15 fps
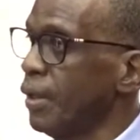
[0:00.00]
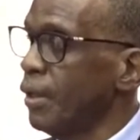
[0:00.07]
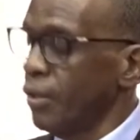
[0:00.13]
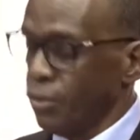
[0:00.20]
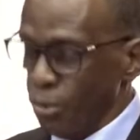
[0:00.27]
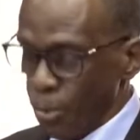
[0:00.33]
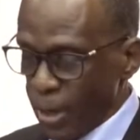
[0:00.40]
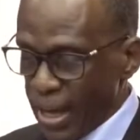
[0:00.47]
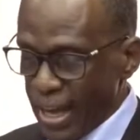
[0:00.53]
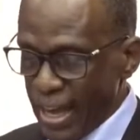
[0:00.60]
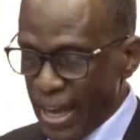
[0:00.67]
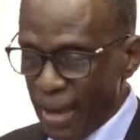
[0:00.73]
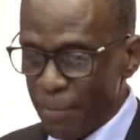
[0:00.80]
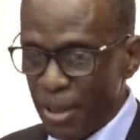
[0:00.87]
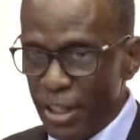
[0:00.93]
So
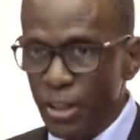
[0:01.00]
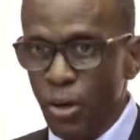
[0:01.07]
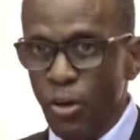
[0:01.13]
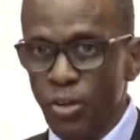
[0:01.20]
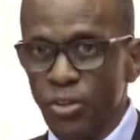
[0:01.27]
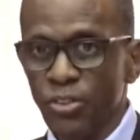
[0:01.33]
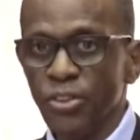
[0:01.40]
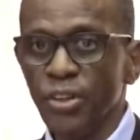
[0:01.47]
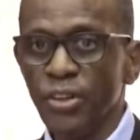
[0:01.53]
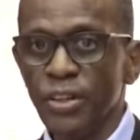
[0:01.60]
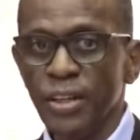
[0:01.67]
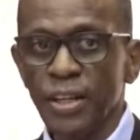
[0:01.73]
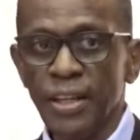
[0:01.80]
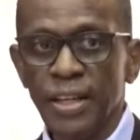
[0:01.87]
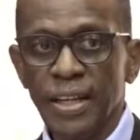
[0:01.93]
I'm a little
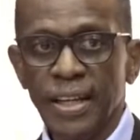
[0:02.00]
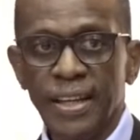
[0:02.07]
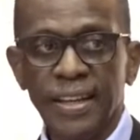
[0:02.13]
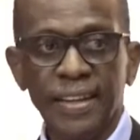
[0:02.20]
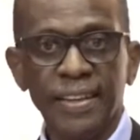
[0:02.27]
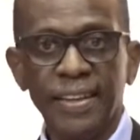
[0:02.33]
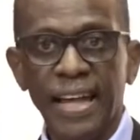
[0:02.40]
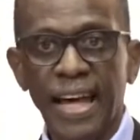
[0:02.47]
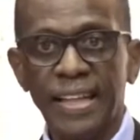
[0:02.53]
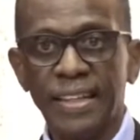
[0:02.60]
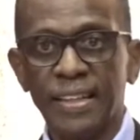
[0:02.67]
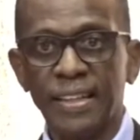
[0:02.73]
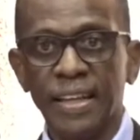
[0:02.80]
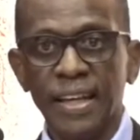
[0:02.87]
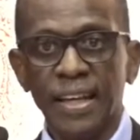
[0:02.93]
concerned
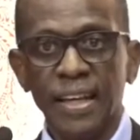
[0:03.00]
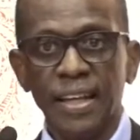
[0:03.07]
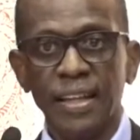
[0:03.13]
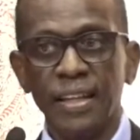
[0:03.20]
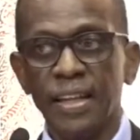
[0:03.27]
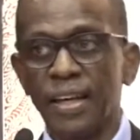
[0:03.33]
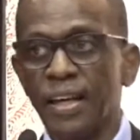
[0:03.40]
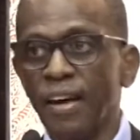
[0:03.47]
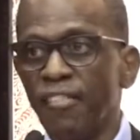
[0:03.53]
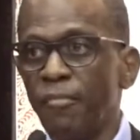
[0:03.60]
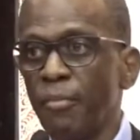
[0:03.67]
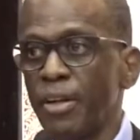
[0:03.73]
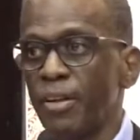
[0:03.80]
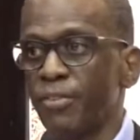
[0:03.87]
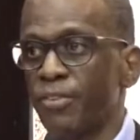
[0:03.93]
that the
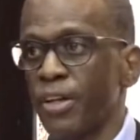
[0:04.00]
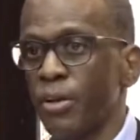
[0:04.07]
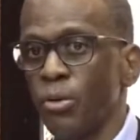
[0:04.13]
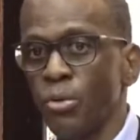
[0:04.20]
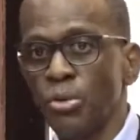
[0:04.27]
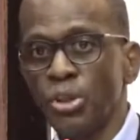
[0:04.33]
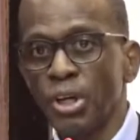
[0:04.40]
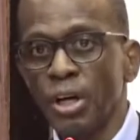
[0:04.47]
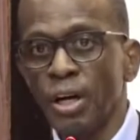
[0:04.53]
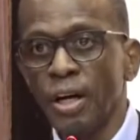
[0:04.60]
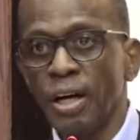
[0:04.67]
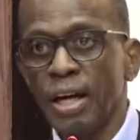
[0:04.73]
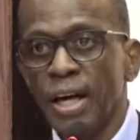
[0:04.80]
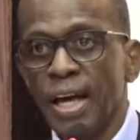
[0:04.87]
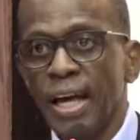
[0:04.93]
government of St. Lucia,
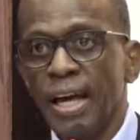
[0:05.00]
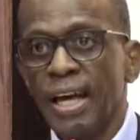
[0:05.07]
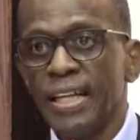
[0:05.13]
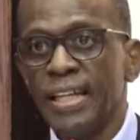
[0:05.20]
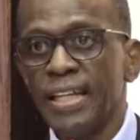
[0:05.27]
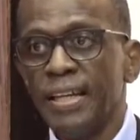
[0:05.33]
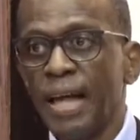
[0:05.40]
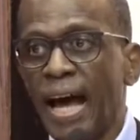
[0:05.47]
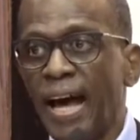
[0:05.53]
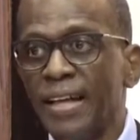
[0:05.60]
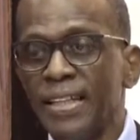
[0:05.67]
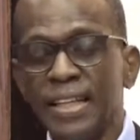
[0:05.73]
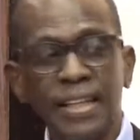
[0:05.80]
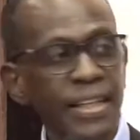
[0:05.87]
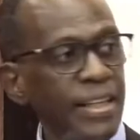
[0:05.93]

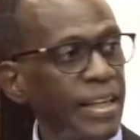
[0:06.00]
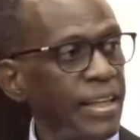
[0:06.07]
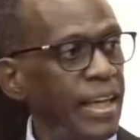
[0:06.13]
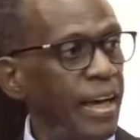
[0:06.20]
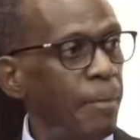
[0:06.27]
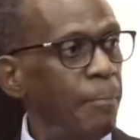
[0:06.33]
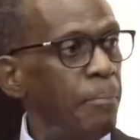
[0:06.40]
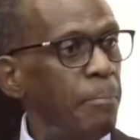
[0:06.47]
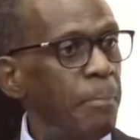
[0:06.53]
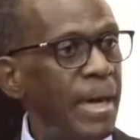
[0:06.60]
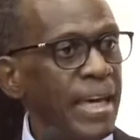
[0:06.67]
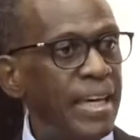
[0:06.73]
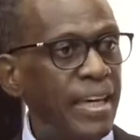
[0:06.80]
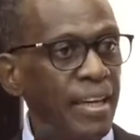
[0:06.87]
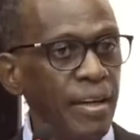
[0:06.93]
they are
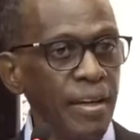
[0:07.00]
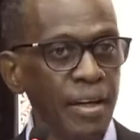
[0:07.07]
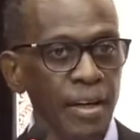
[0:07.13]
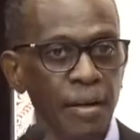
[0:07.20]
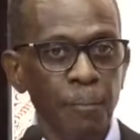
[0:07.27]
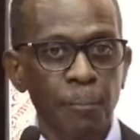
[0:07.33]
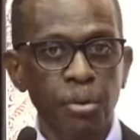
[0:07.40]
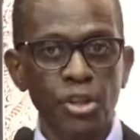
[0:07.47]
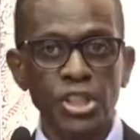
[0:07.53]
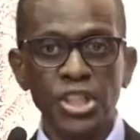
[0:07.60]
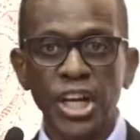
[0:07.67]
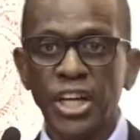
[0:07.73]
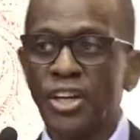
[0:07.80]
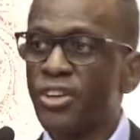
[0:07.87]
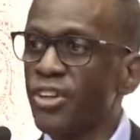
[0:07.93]
making
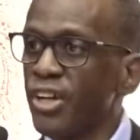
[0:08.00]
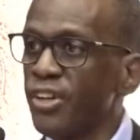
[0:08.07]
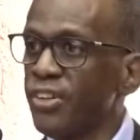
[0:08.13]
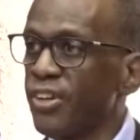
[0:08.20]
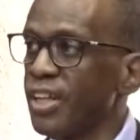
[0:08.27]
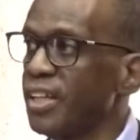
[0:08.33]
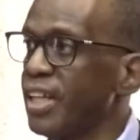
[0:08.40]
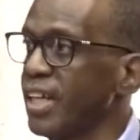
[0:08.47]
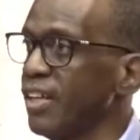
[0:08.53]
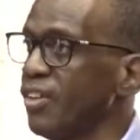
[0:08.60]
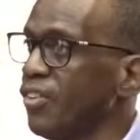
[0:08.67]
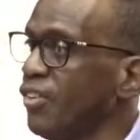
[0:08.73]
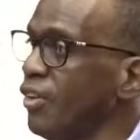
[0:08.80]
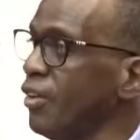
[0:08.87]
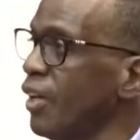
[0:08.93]
projections and taking
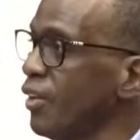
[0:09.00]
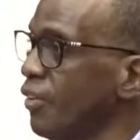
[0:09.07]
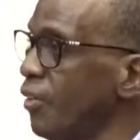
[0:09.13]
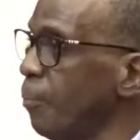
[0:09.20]
serious